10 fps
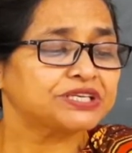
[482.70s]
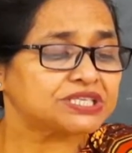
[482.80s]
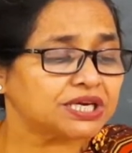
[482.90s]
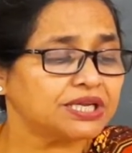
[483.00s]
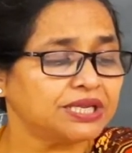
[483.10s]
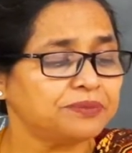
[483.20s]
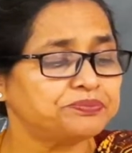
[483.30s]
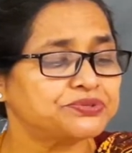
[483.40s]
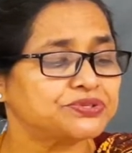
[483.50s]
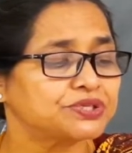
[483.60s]

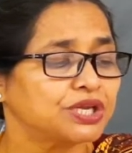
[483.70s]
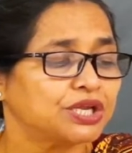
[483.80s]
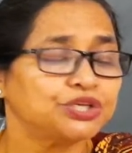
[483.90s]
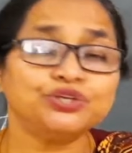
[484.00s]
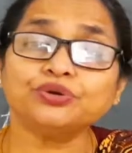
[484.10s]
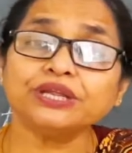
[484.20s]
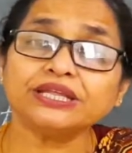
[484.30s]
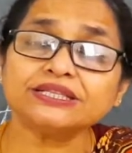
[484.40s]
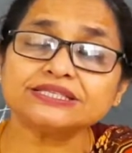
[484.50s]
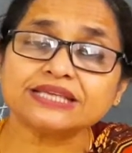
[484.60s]
turnips
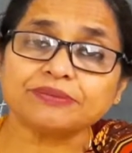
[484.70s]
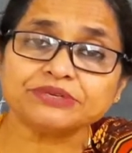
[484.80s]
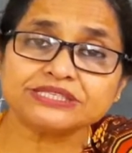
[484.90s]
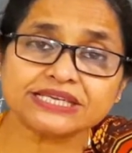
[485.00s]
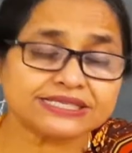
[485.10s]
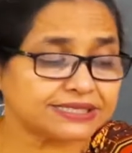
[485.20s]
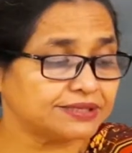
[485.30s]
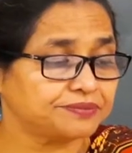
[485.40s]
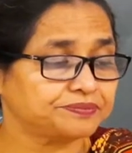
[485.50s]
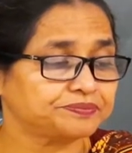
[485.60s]
during the summer
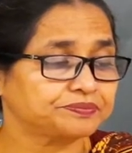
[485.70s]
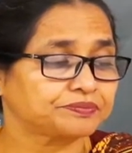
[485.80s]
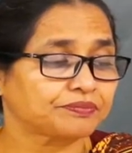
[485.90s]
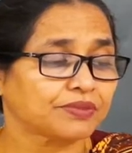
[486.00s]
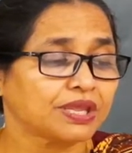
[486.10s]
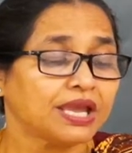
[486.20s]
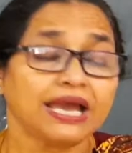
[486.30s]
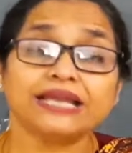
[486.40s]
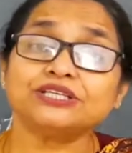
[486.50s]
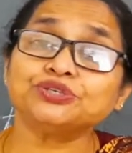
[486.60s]
season.
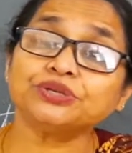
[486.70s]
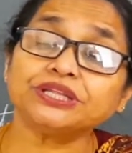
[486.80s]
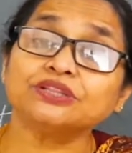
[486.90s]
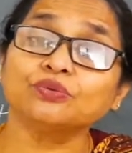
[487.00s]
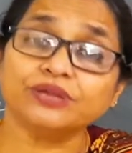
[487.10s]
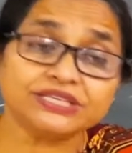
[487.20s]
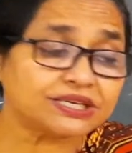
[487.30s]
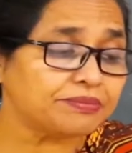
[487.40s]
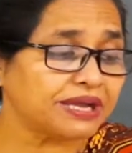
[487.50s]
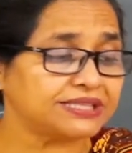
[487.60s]
And during the
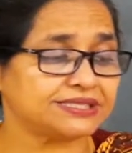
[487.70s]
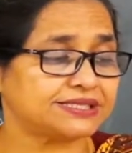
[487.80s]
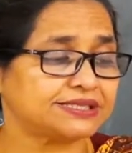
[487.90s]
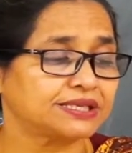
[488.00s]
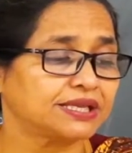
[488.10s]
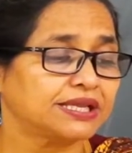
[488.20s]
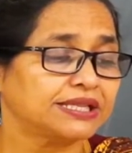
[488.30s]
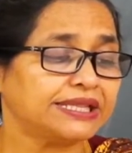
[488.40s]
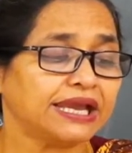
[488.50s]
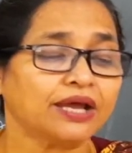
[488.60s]
winter months,
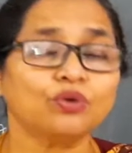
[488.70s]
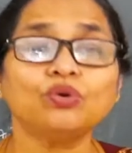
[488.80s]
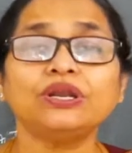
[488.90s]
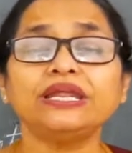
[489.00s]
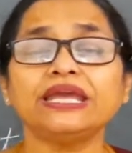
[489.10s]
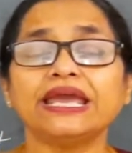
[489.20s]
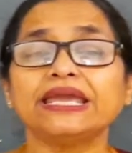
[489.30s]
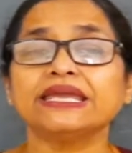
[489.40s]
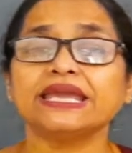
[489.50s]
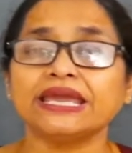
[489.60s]
they are only
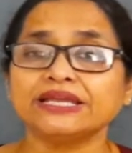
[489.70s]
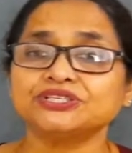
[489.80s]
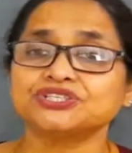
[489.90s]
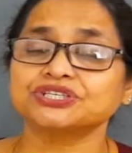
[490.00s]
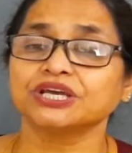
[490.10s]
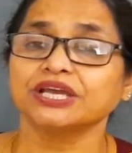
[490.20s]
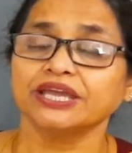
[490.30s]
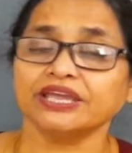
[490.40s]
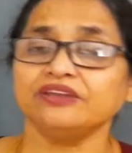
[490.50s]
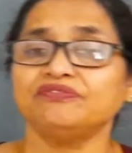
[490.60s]
engaged
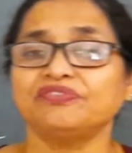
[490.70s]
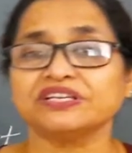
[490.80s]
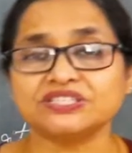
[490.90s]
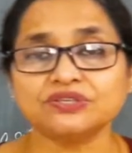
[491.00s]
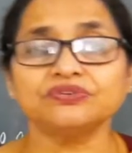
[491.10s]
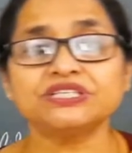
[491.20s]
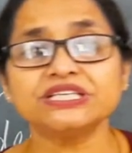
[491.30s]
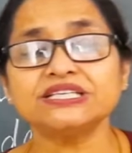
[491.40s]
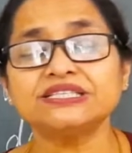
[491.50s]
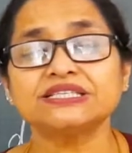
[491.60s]
in
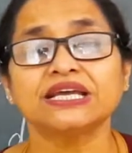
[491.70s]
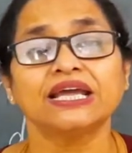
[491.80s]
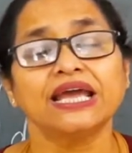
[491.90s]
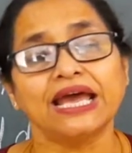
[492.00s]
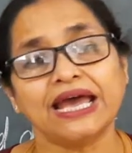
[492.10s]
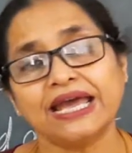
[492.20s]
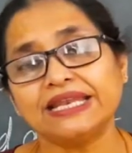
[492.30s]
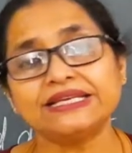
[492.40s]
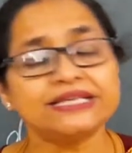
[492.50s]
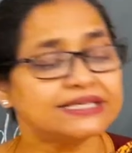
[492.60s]
festivities
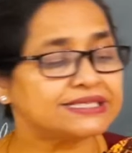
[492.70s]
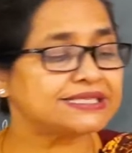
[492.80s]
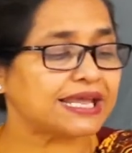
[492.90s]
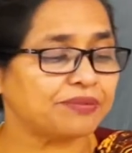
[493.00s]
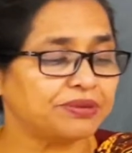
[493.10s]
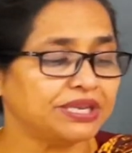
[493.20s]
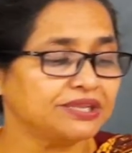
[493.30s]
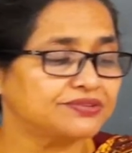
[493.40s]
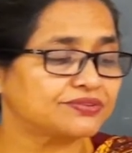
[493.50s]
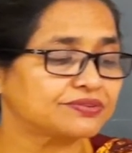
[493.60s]
and
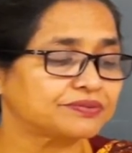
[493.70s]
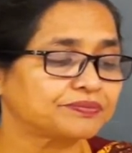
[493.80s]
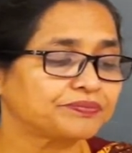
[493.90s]
ceremonies.